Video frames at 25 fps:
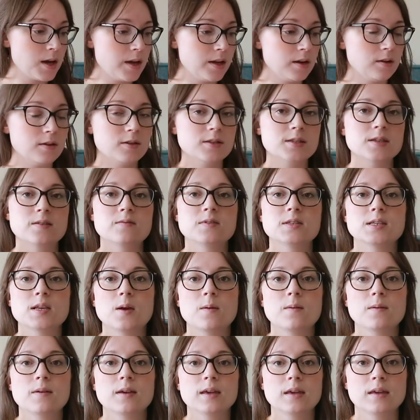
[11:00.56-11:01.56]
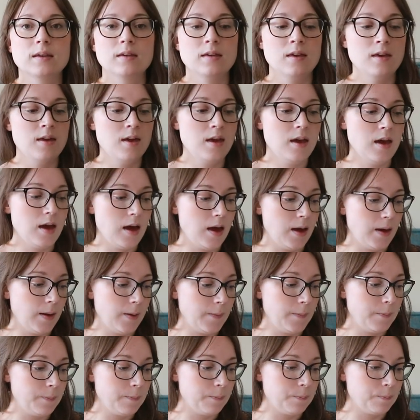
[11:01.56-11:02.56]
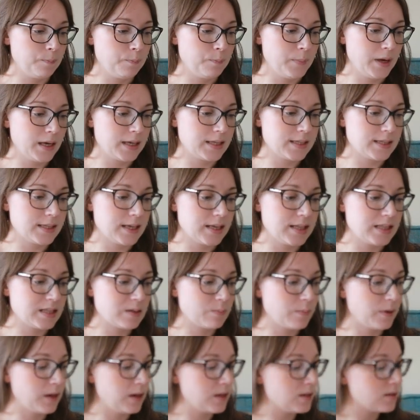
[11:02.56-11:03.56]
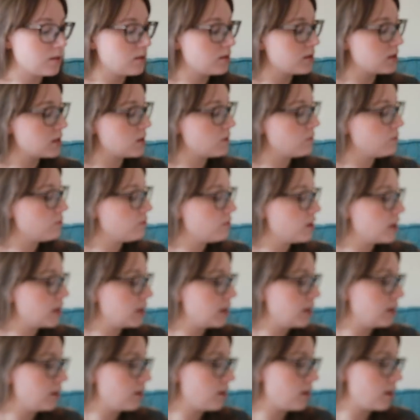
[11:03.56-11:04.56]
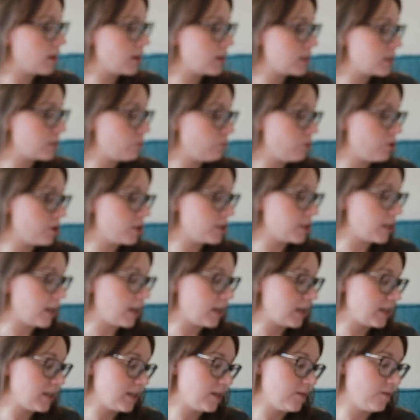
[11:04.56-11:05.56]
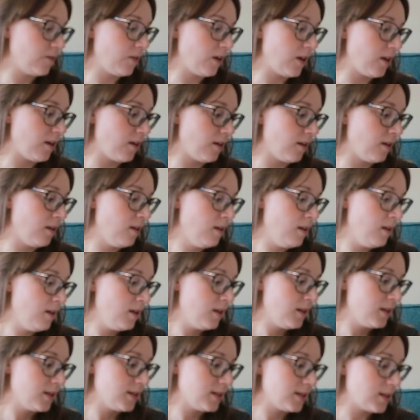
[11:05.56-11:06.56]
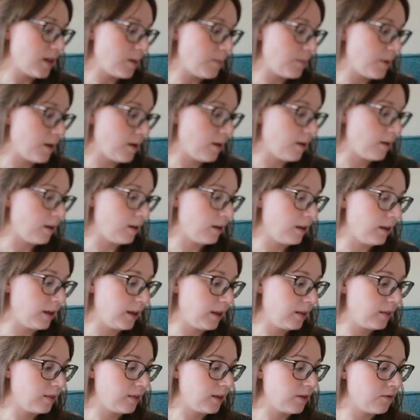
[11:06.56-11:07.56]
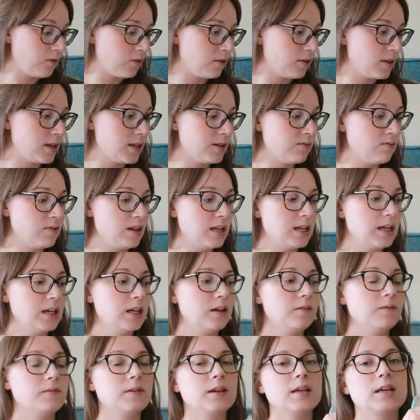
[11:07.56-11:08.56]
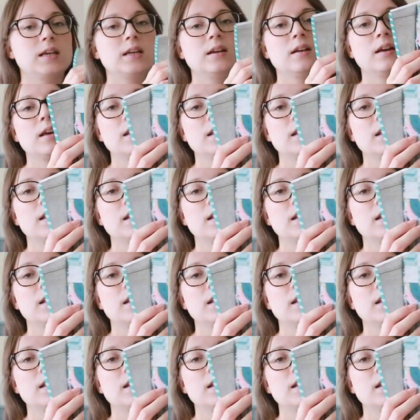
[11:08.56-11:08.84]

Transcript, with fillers: buy a lot of sewing um, magazines, but it's got some really nice projects for summer. Like, they've got these really lovely